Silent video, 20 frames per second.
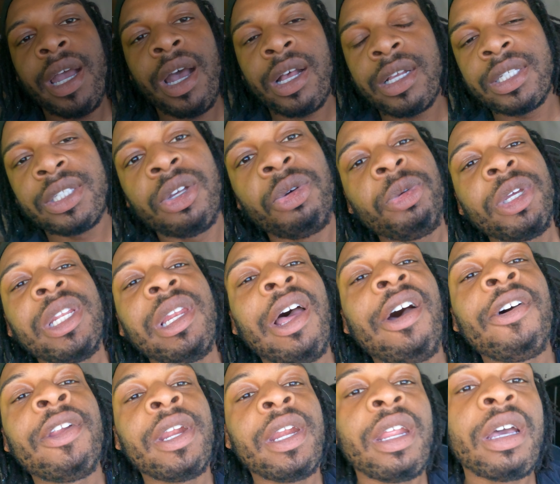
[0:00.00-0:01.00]
y'all so we
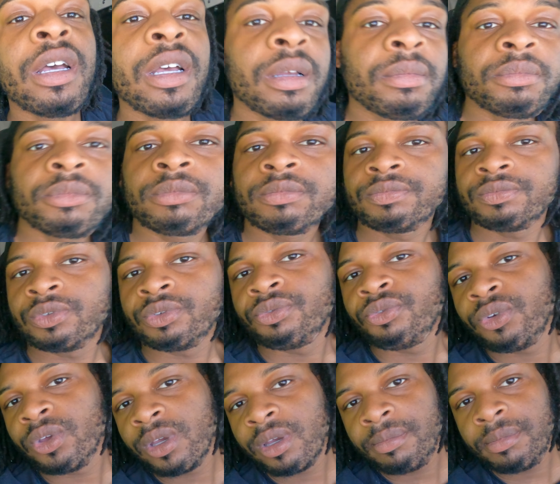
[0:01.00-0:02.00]
loaded up you
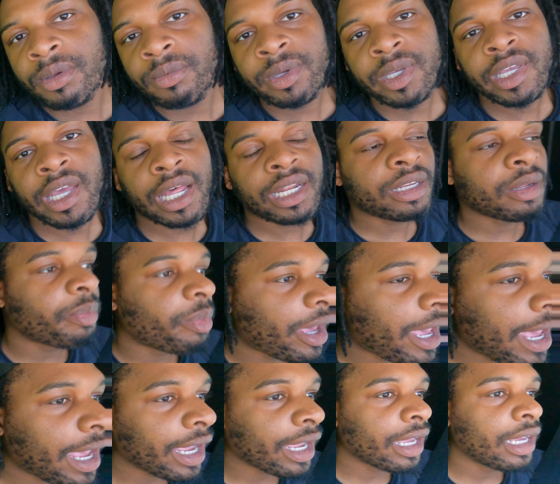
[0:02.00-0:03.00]
feel me we got the
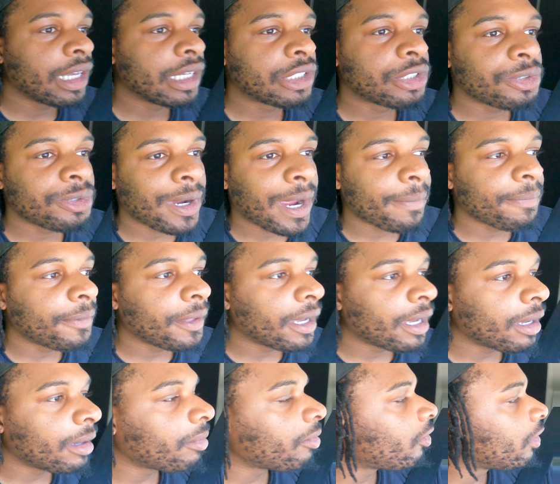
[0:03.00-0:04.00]
pack it's strapped up